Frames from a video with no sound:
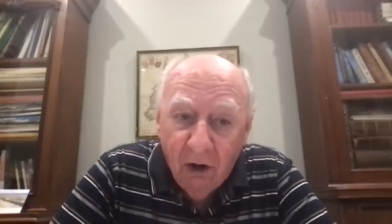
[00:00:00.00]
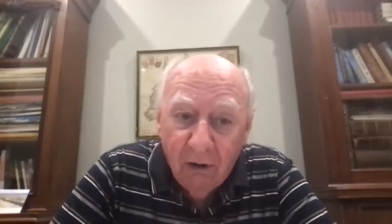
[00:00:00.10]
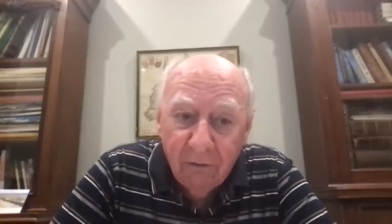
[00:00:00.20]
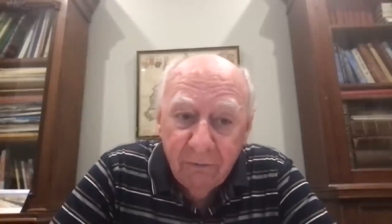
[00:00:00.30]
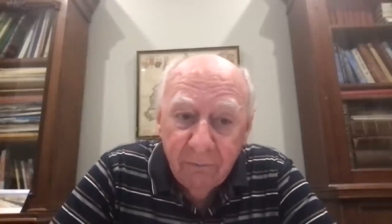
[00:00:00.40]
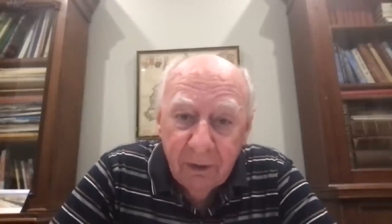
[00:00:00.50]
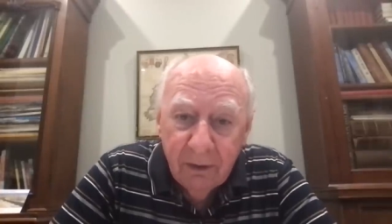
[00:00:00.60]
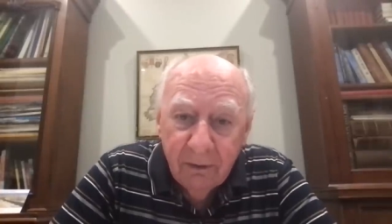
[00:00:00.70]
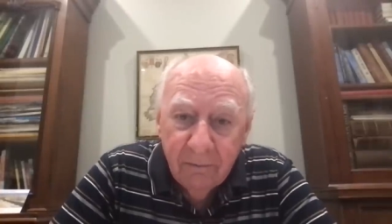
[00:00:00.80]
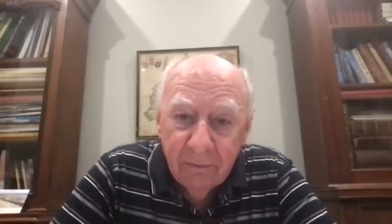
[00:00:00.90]
of
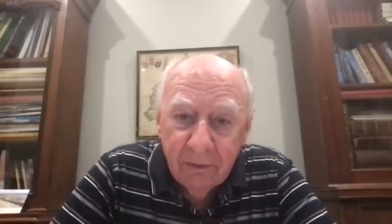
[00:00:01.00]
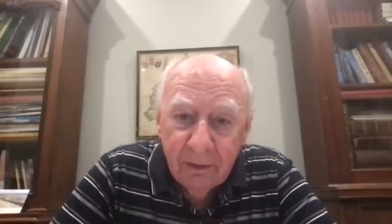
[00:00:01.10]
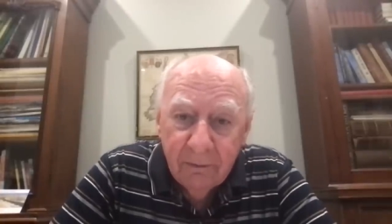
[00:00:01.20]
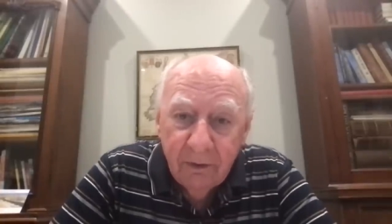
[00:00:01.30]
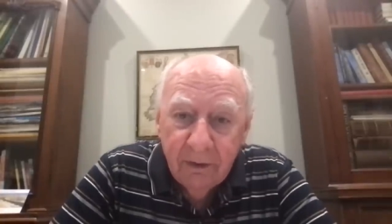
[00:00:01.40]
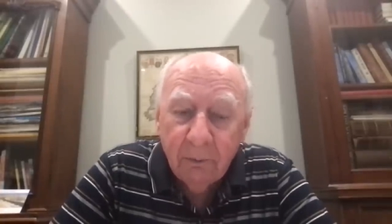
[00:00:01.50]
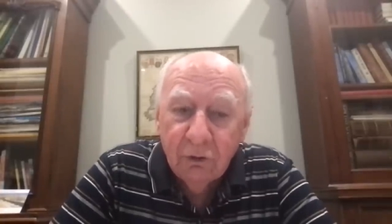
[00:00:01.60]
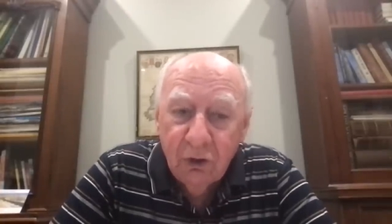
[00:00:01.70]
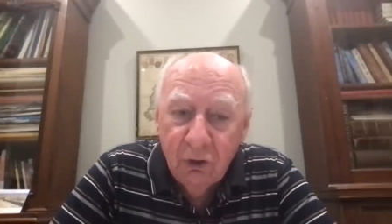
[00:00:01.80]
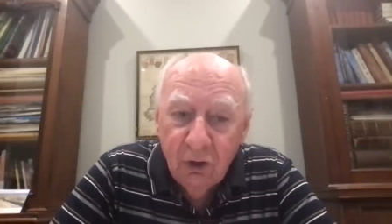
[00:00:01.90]
that
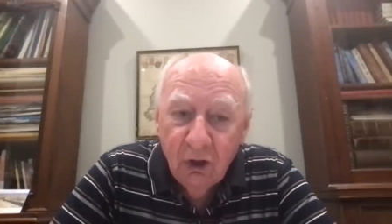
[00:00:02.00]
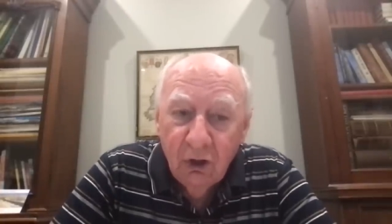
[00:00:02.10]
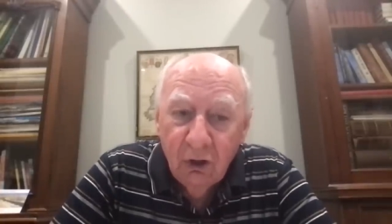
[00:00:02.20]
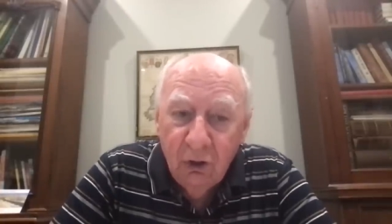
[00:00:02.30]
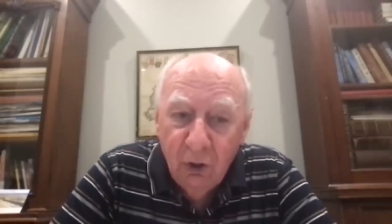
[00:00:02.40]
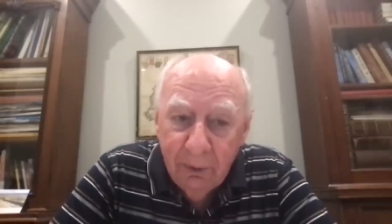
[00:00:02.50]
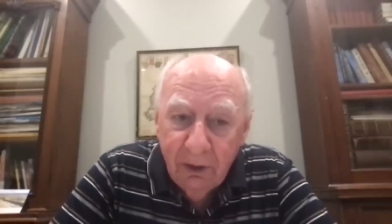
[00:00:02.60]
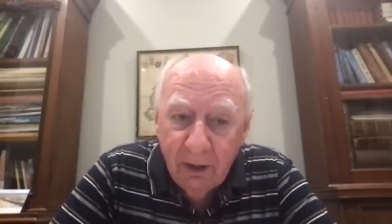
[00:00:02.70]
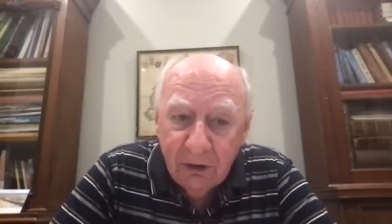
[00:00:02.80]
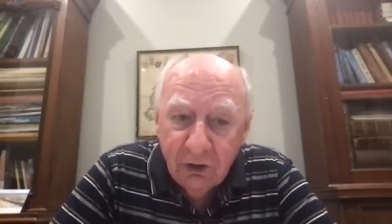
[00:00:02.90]
was
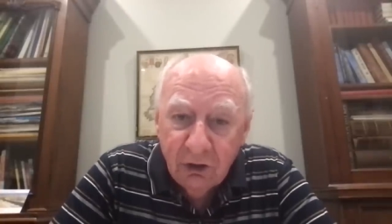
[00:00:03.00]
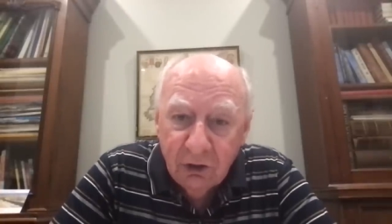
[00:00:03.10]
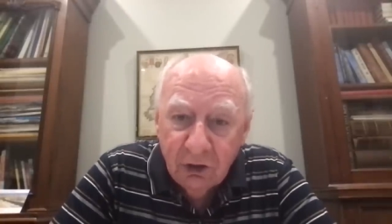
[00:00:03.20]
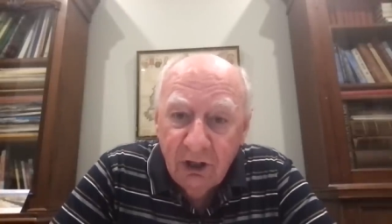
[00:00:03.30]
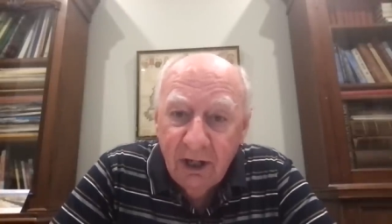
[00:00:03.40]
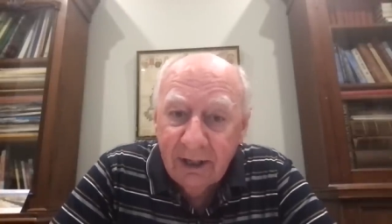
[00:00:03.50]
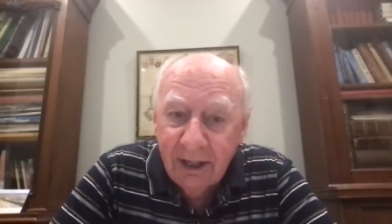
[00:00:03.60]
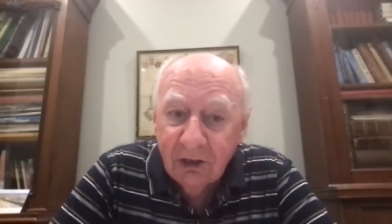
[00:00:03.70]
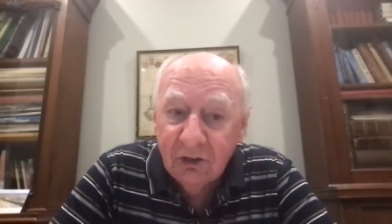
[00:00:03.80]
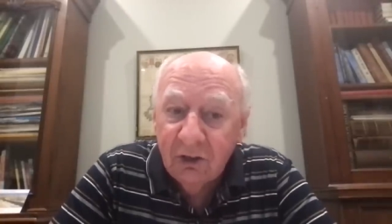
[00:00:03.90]
human so IgG it,
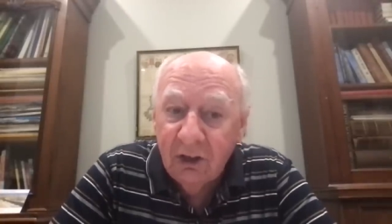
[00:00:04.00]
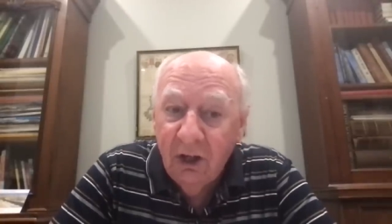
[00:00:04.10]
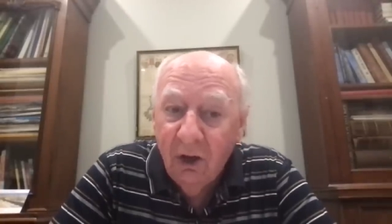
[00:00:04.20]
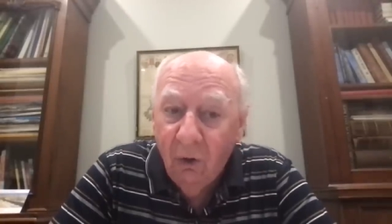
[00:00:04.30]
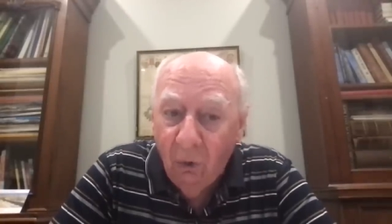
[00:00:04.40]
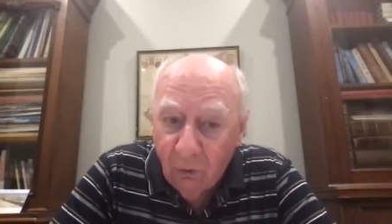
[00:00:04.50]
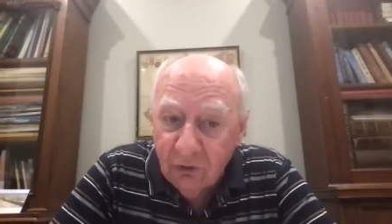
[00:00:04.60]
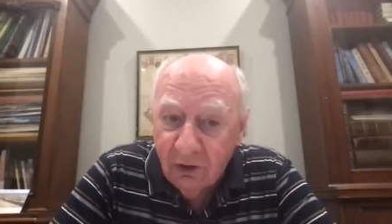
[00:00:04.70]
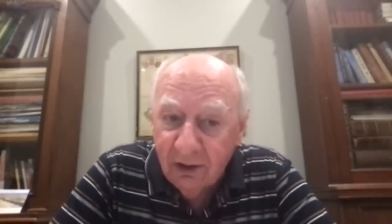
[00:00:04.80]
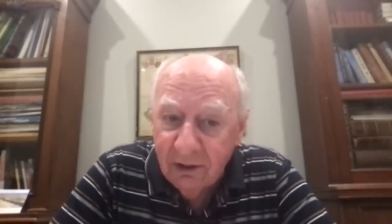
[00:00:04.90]
against the
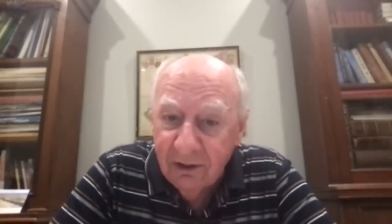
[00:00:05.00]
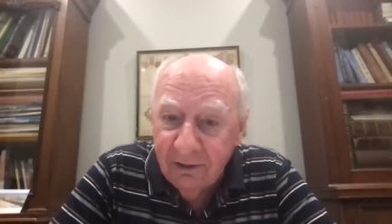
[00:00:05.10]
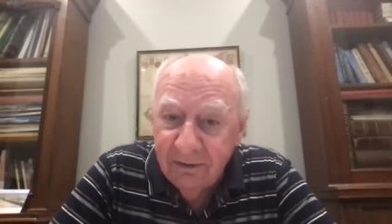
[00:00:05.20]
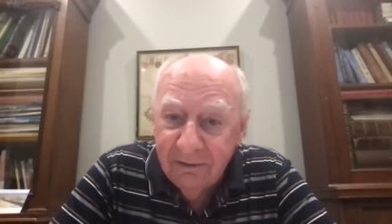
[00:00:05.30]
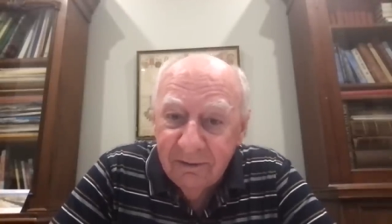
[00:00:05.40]
horse horse